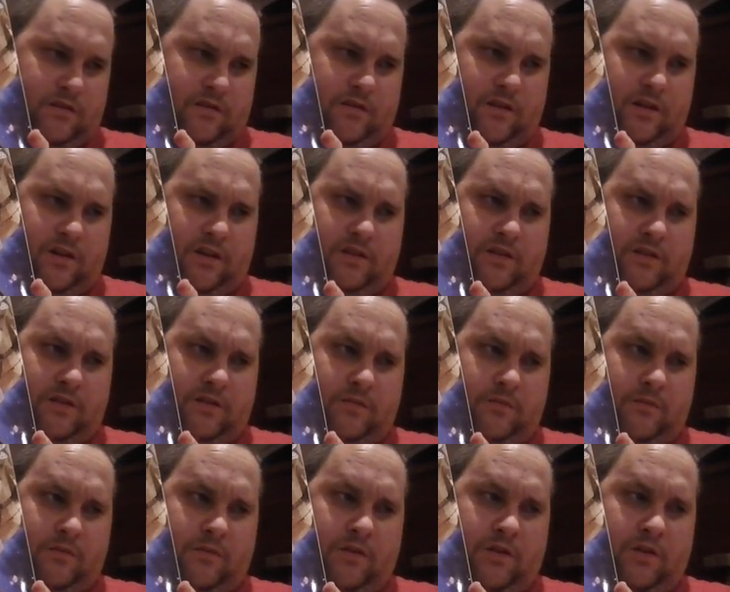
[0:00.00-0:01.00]

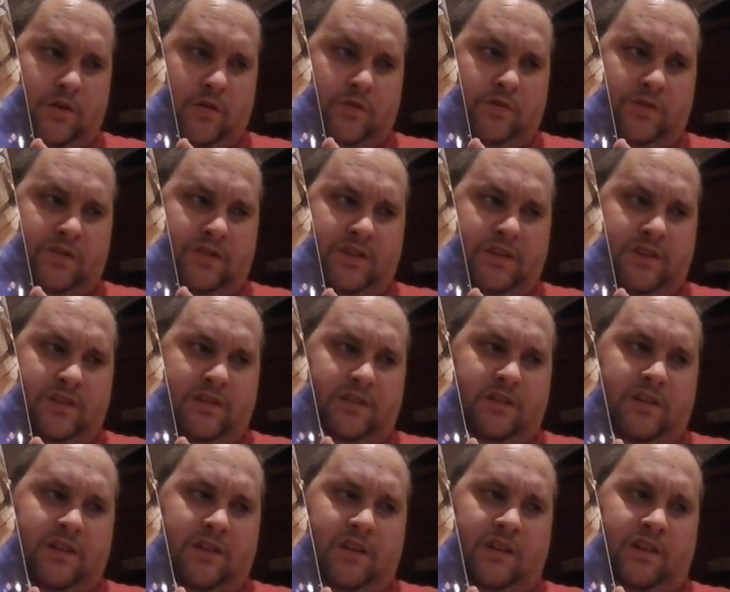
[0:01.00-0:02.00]
Gundam Gusion
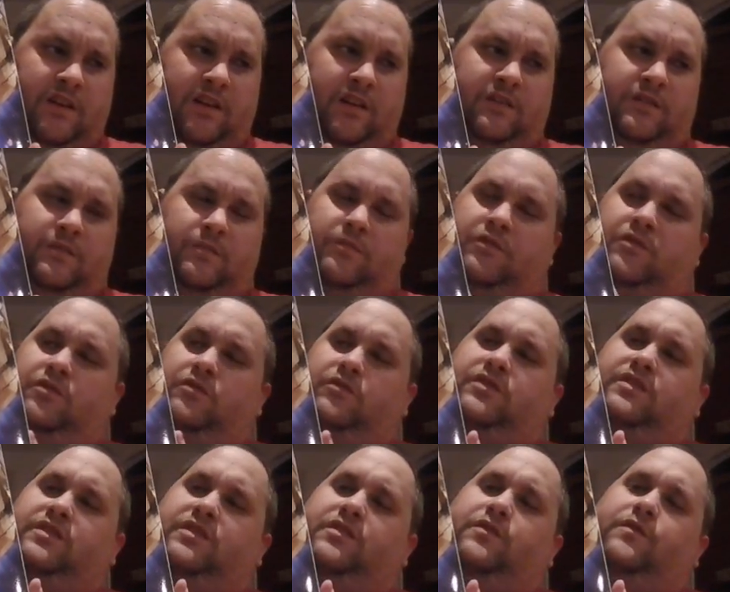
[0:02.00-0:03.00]
and Gundam
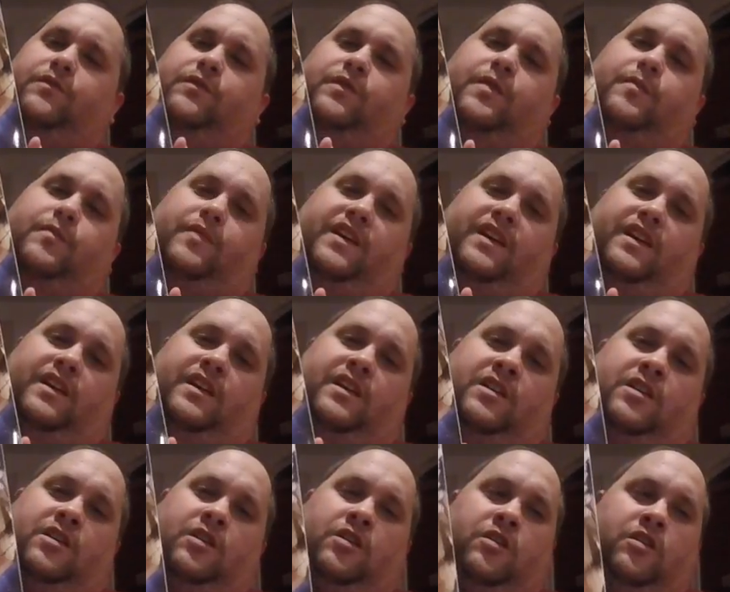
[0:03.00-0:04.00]
Gusion remake.
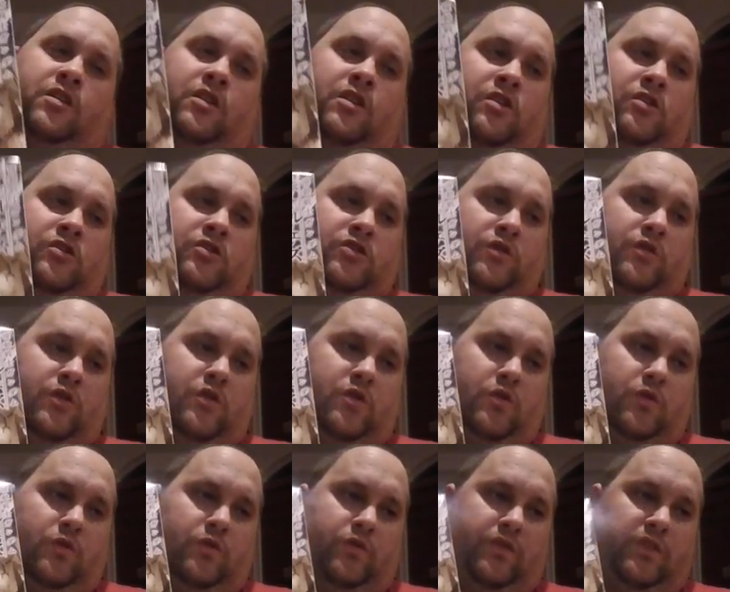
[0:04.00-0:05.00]

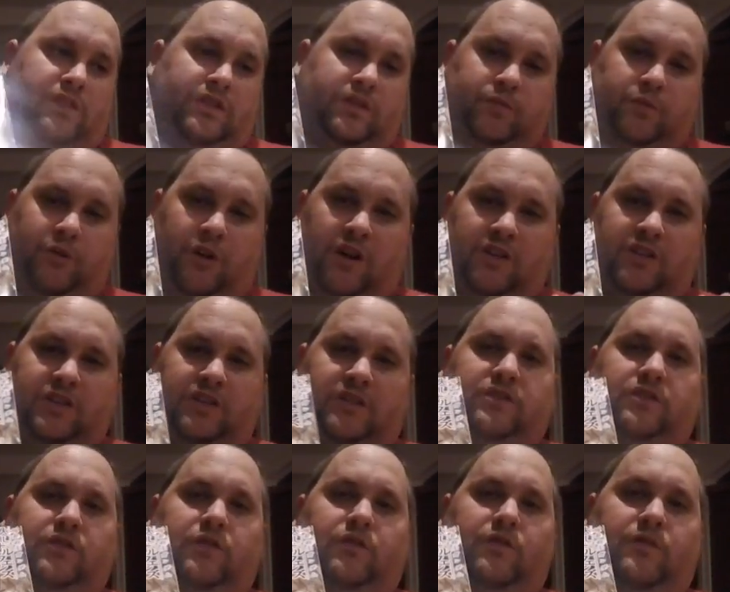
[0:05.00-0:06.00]
So this
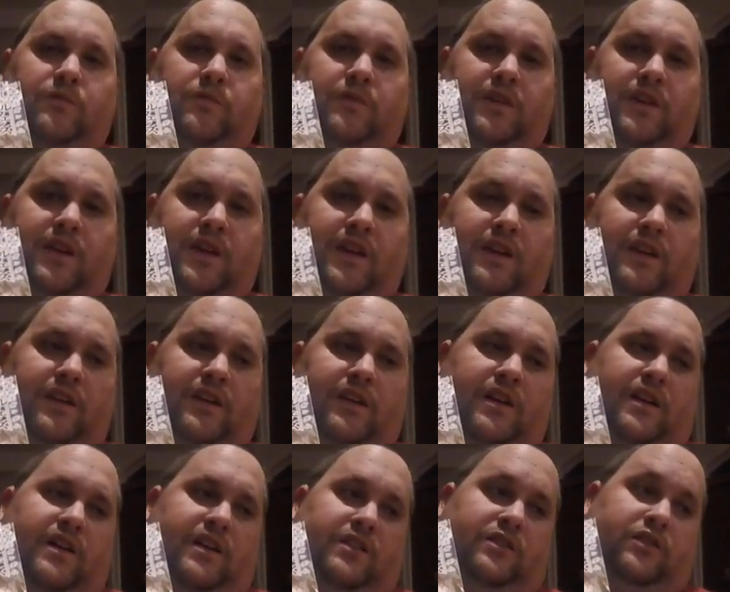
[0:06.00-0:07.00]
project's going to be
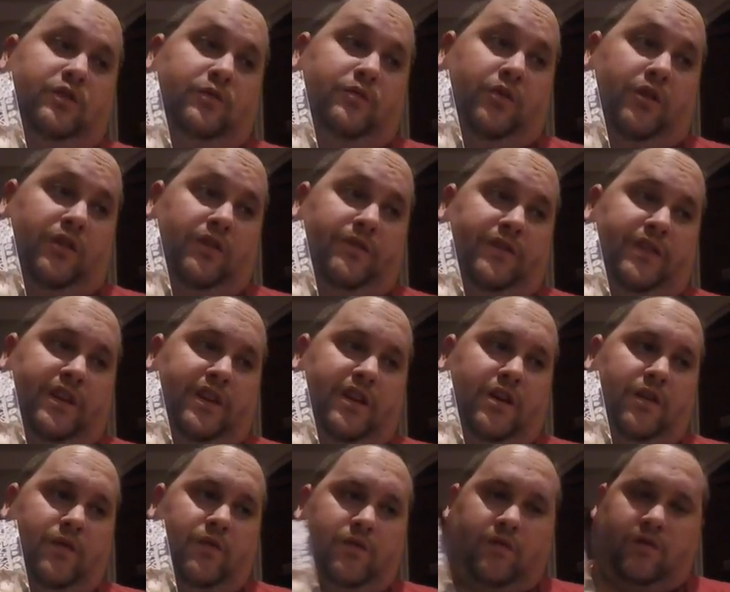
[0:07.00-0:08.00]
a two-part
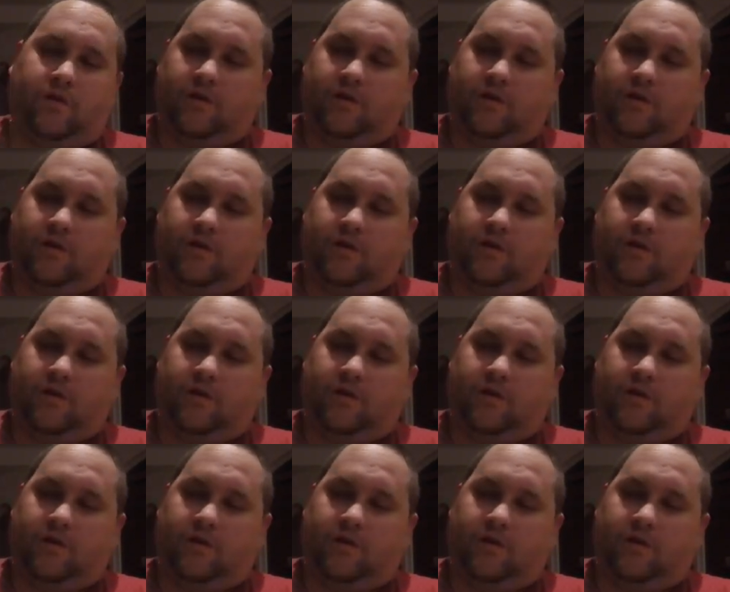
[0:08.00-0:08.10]
video.